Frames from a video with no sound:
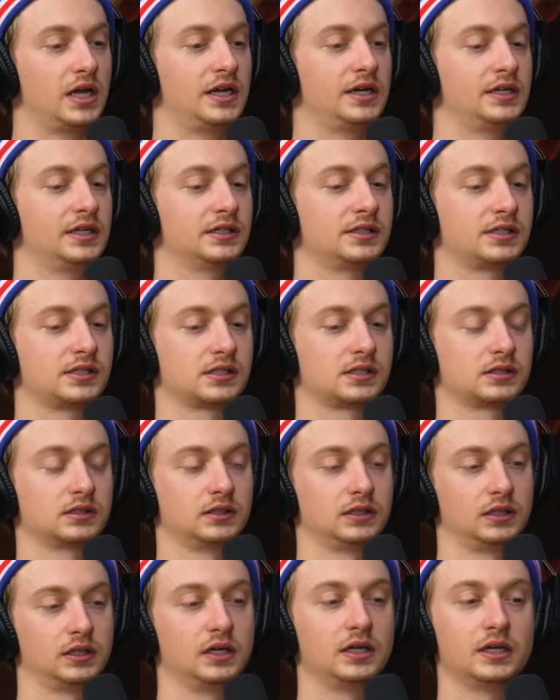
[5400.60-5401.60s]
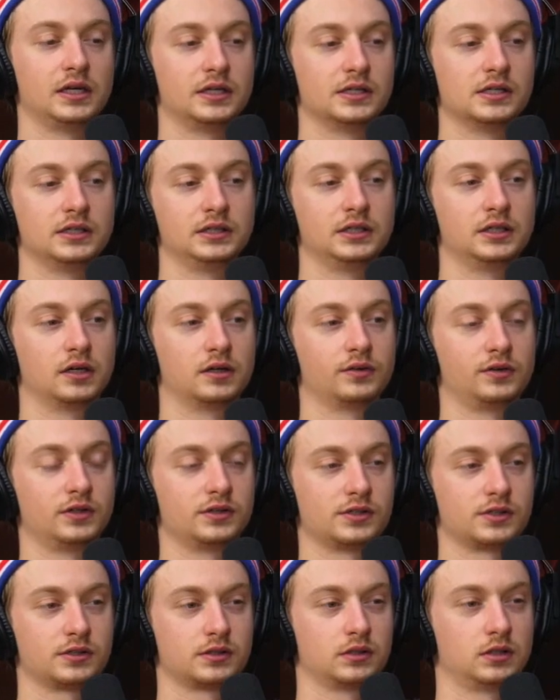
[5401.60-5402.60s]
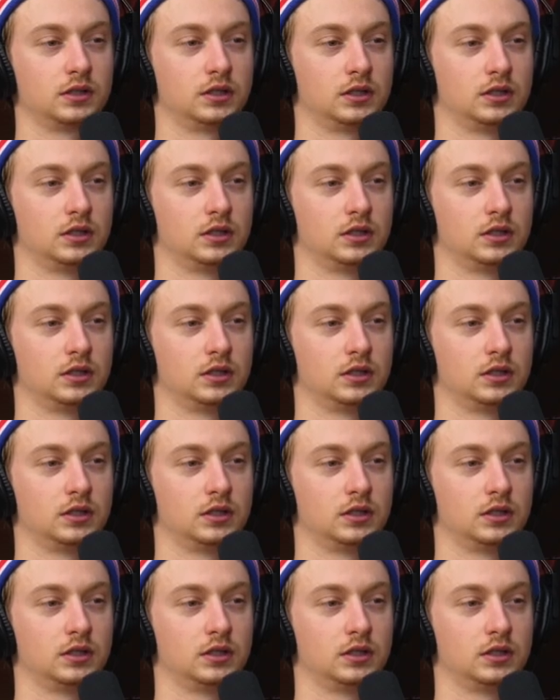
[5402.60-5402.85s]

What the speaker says: and you know, there's.